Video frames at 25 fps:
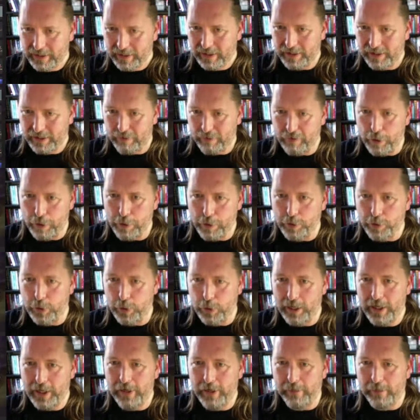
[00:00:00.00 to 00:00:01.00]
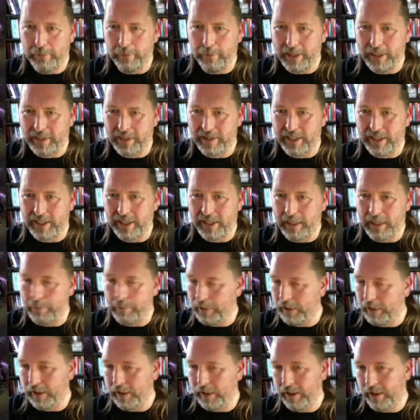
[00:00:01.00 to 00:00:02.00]
the roads were a little bit sticky,
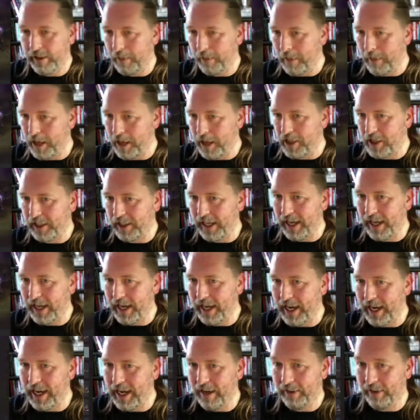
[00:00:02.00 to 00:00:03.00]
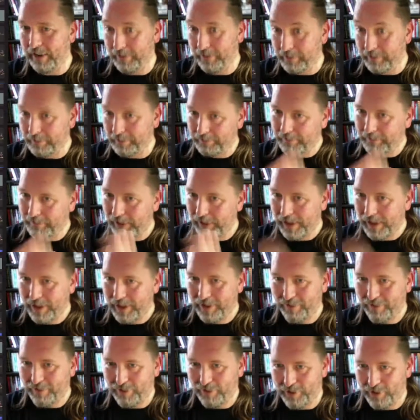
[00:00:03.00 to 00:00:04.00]
but I managed to get here and
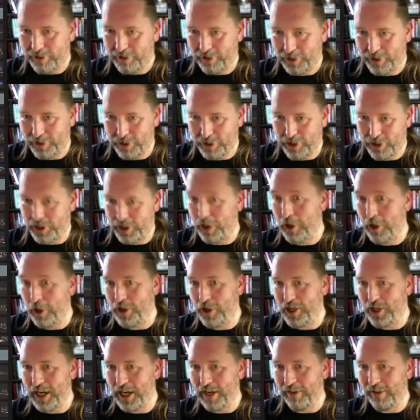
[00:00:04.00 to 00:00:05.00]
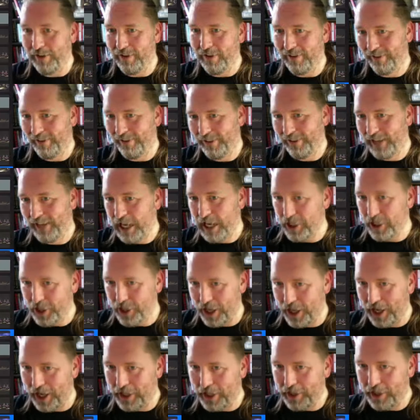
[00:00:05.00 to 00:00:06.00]
surging, get
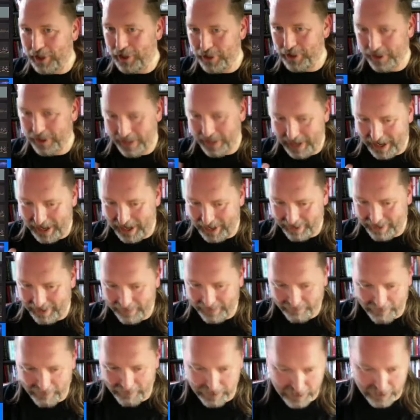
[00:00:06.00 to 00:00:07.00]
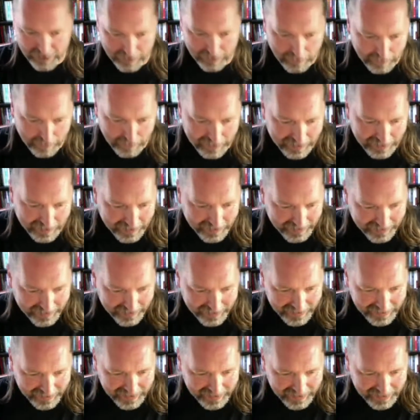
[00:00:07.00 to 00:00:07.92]
changed, and freshen up a bit.